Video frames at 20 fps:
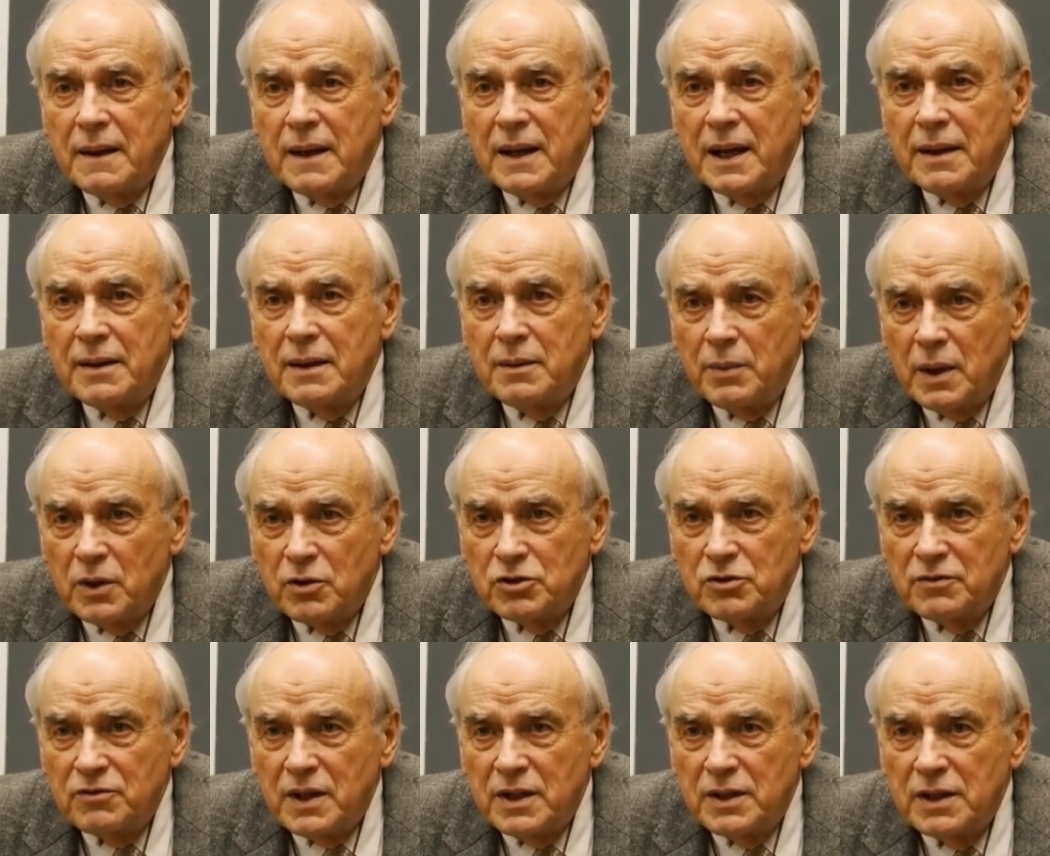at the most
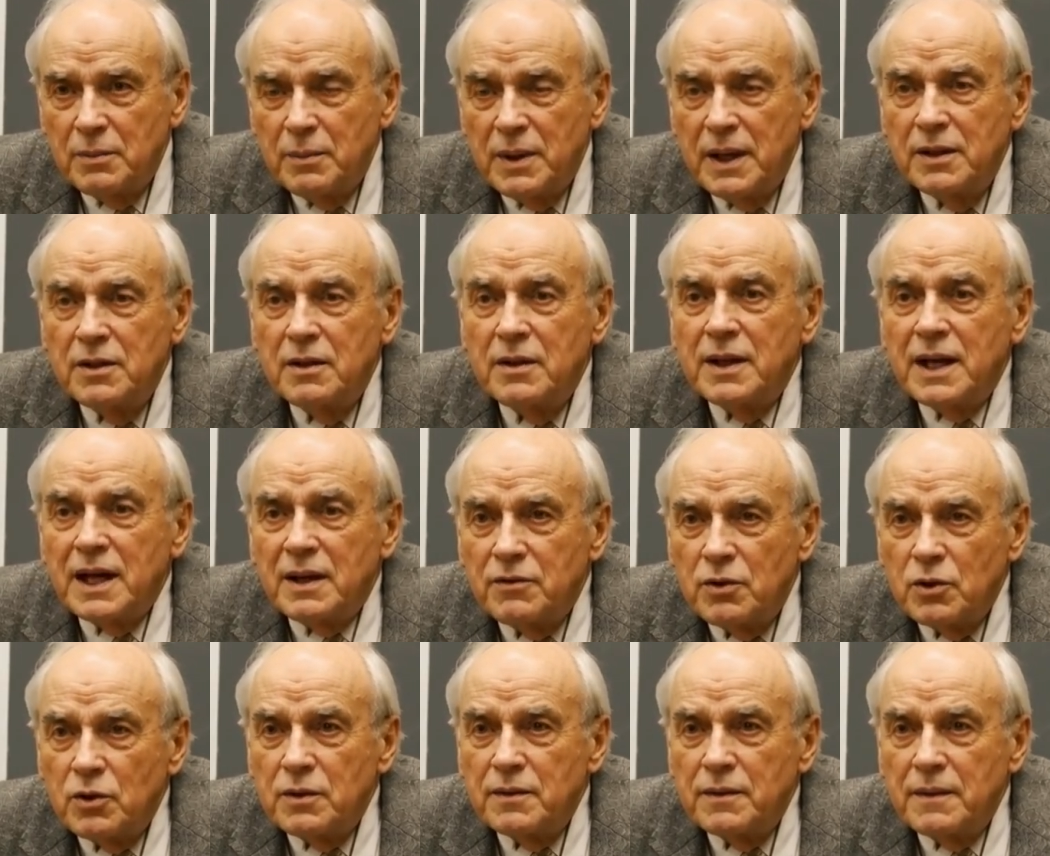fundamental
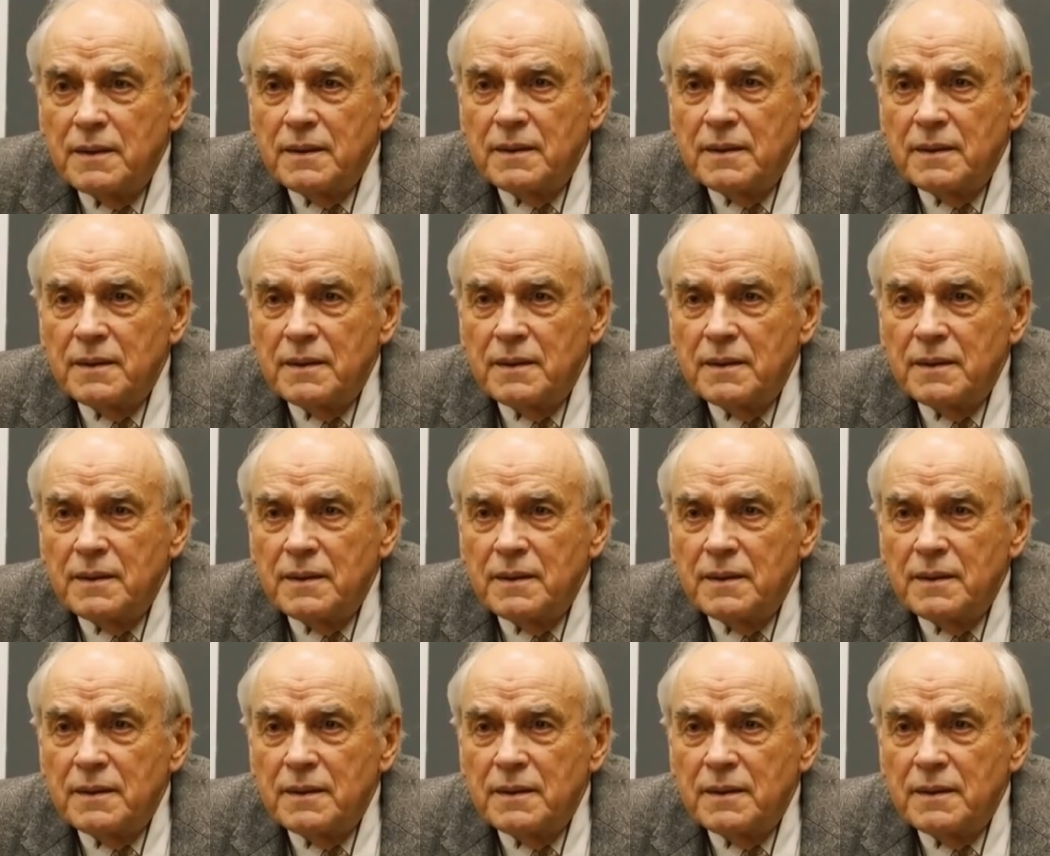level.